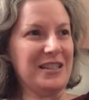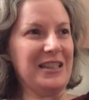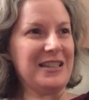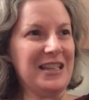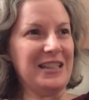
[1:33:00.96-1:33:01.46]

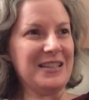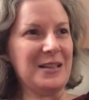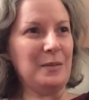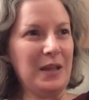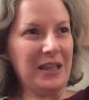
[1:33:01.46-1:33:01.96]
into
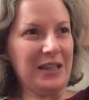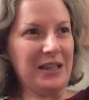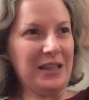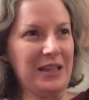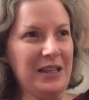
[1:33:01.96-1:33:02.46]
something, it
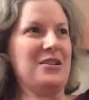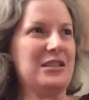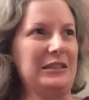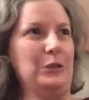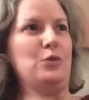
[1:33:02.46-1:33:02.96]
like starts
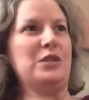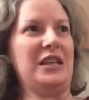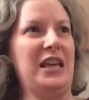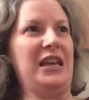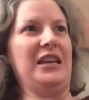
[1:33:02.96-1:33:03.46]

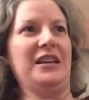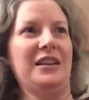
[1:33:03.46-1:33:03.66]
loosening